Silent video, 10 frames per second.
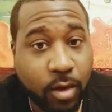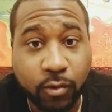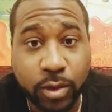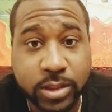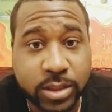
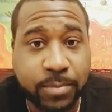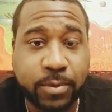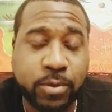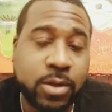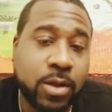Really
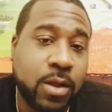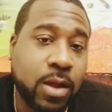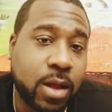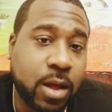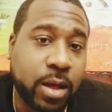simple.
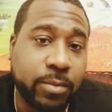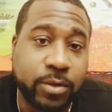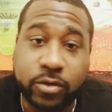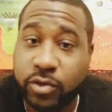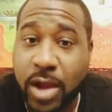
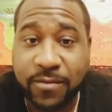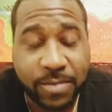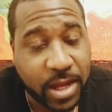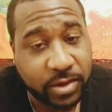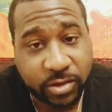You drive
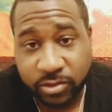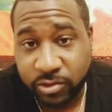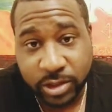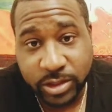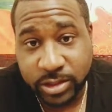past
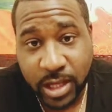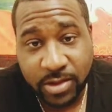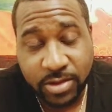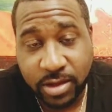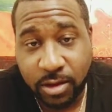construction
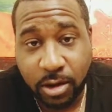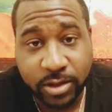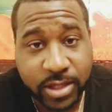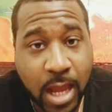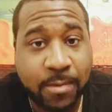sites all
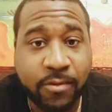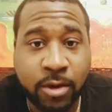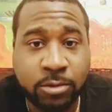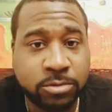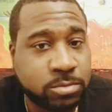the time of
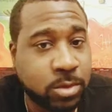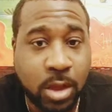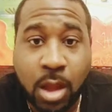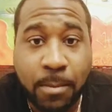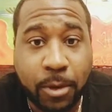homes,
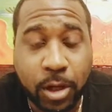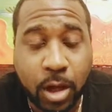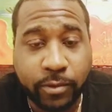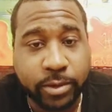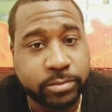pull
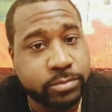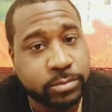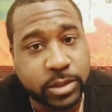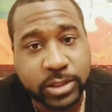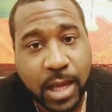over.
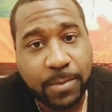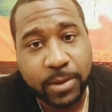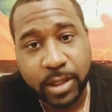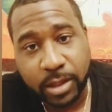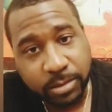Just stop
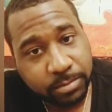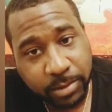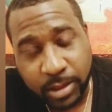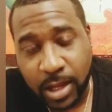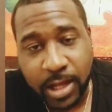in there,
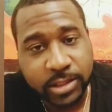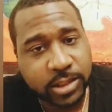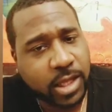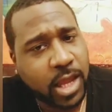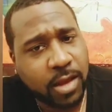be nice,
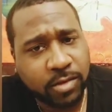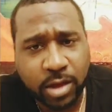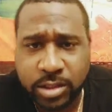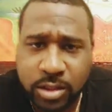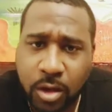say, hey,
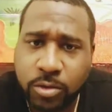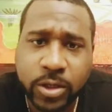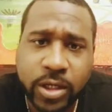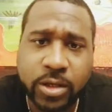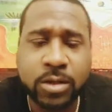is the owner
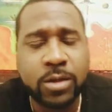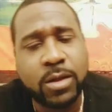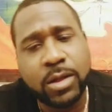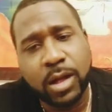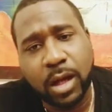here?
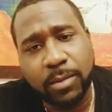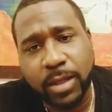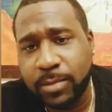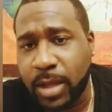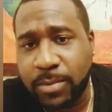
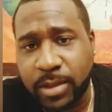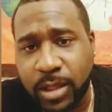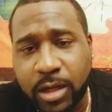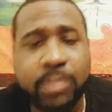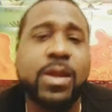He may be
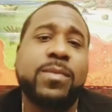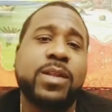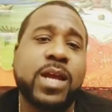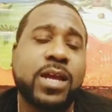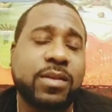there, he may be
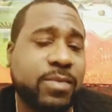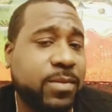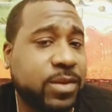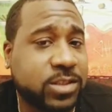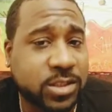not.
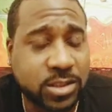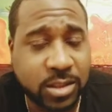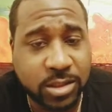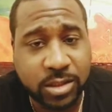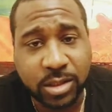Maybe it's just
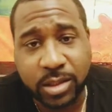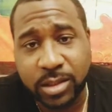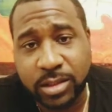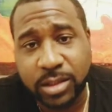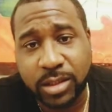
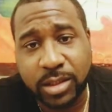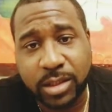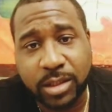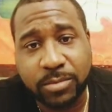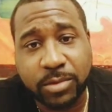
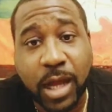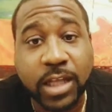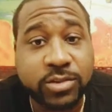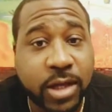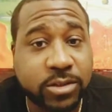the
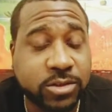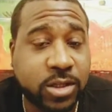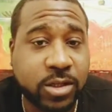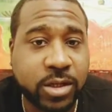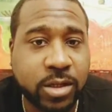contractors
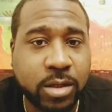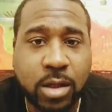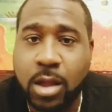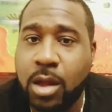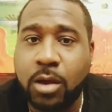that are there.
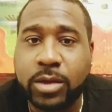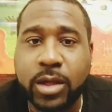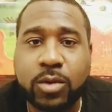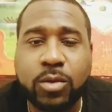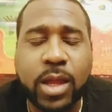Okay, cool.